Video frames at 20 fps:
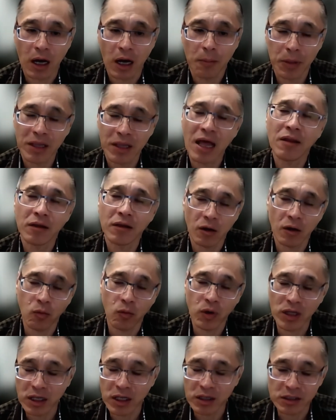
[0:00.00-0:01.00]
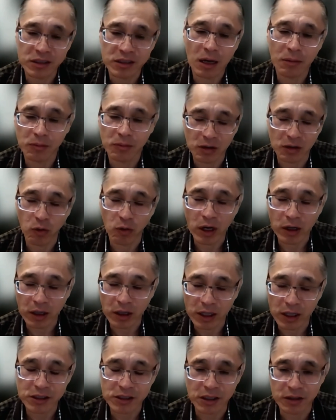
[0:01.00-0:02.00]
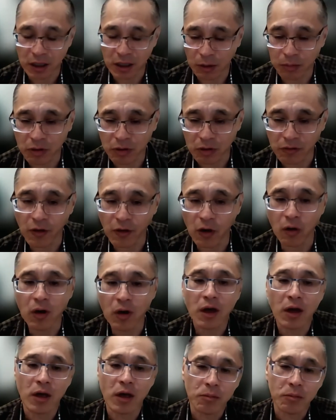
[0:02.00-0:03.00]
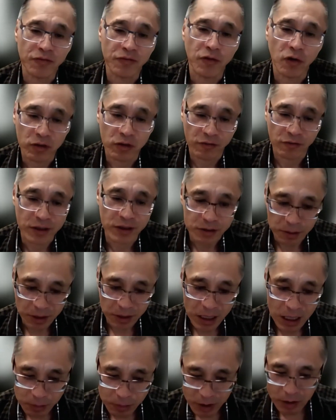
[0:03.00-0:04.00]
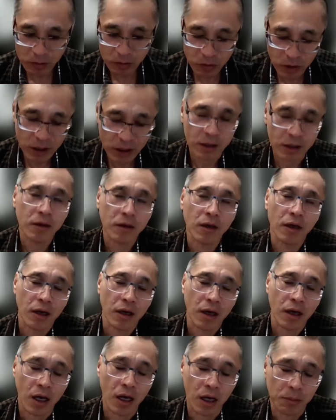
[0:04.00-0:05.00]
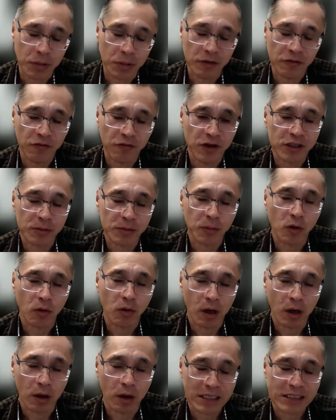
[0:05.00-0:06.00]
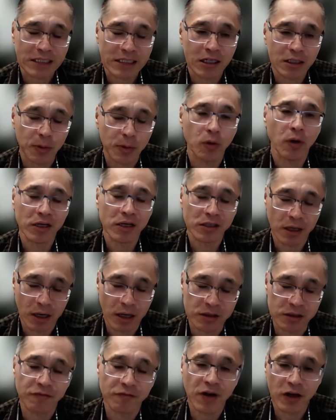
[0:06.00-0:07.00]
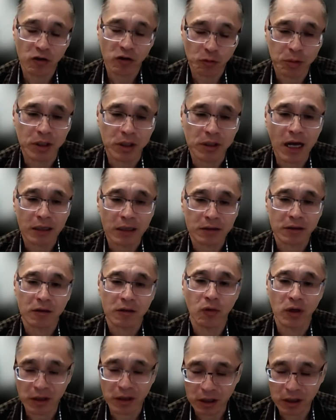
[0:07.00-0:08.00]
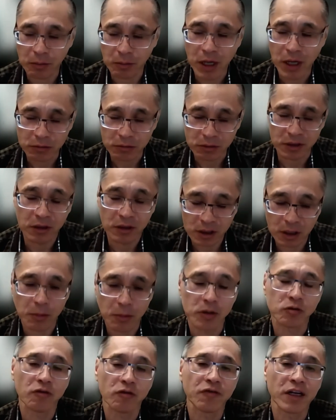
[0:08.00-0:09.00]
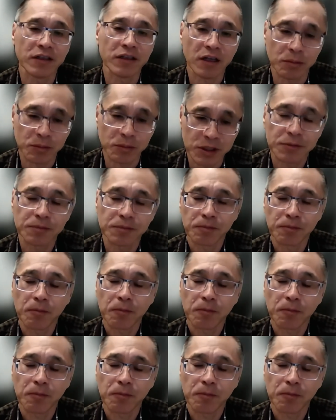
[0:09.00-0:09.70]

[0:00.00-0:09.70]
But then we need some regulation approval before the phantom can be really be feasible or accessible as a final product when compared to the commercial vendors.